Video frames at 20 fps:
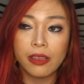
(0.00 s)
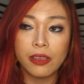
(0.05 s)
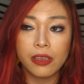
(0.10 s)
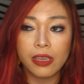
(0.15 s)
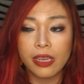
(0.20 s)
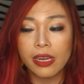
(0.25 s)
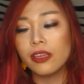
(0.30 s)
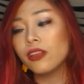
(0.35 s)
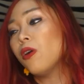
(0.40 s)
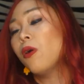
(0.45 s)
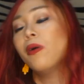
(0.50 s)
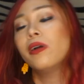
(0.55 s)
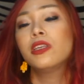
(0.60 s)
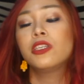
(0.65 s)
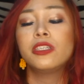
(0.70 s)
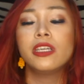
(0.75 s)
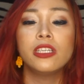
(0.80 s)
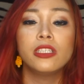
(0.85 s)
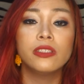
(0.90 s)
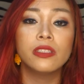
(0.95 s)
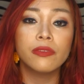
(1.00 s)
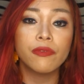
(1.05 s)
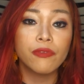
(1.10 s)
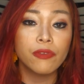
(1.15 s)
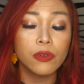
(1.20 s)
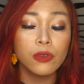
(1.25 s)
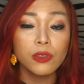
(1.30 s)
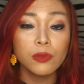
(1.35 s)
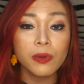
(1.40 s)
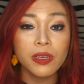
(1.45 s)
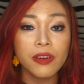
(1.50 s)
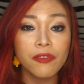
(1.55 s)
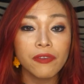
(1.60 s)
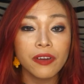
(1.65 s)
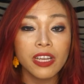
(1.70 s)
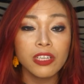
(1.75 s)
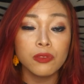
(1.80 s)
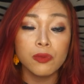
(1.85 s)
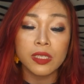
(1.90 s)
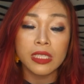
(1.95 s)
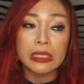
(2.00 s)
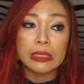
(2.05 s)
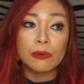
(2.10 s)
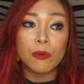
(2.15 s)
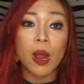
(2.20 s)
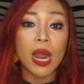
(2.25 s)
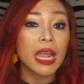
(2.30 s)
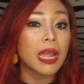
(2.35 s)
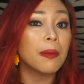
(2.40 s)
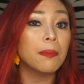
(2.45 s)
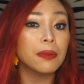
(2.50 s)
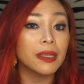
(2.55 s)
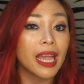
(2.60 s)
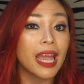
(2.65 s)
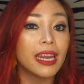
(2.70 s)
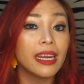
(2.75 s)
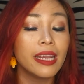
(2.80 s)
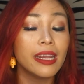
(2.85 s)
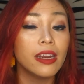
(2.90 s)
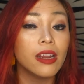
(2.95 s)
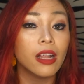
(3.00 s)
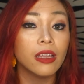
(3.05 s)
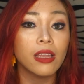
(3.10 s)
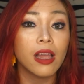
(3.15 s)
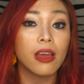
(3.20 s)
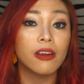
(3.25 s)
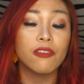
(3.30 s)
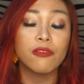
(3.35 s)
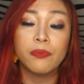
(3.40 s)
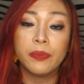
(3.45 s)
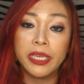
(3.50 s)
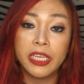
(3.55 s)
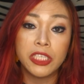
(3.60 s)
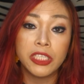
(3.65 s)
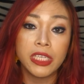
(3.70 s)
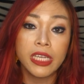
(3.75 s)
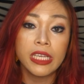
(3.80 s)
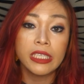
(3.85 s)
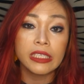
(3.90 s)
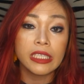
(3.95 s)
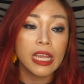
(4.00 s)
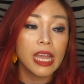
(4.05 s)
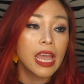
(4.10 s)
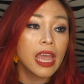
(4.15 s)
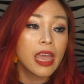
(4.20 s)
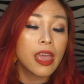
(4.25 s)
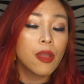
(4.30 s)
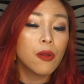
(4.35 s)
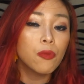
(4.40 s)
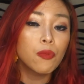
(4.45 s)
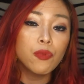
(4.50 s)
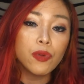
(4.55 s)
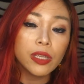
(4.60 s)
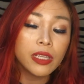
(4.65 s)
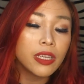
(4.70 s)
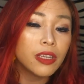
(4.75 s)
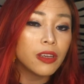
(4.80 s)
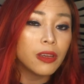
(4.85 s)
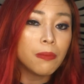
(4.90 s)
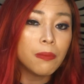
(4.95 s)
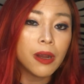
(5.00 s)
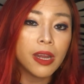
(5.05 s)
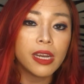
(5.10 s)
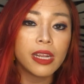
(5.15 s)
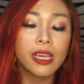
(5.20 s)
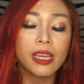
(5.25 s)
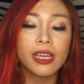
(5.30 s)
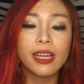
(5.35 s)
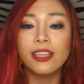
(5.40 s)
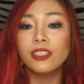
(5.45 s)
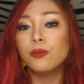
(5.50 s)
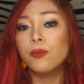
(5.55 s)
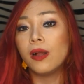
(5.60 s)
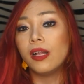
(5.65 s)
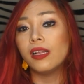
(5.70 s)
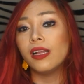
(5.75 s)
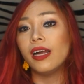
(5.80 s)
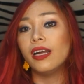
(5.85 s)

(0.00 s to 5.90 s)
You can go exchange fruits with your friends, which is why I planted a lot of peaches. Really good money, as well